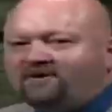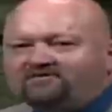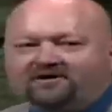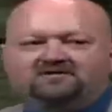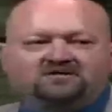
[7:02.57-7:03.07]
many
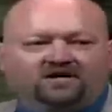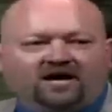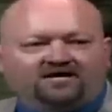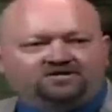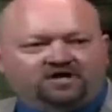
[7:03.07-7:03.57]
things can
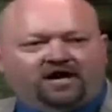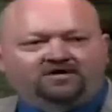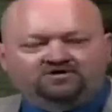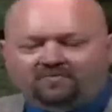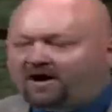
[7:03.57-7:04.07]
I
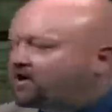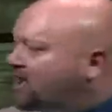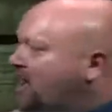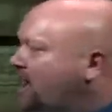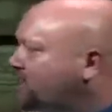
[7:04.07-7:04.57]
change about
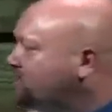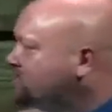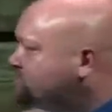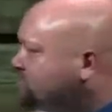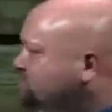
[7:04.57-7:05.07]
God,
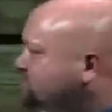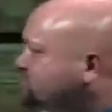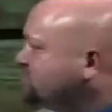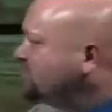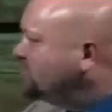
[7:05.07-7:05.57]

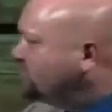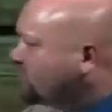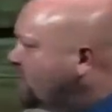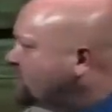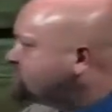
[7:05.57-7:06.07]
Jesus, and
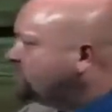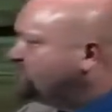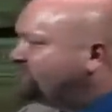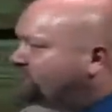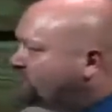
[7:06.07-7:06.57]
the gospel
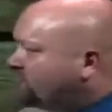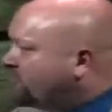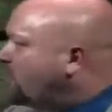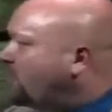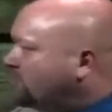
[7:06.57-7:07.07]
before
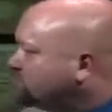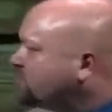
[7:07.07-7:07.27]
they're all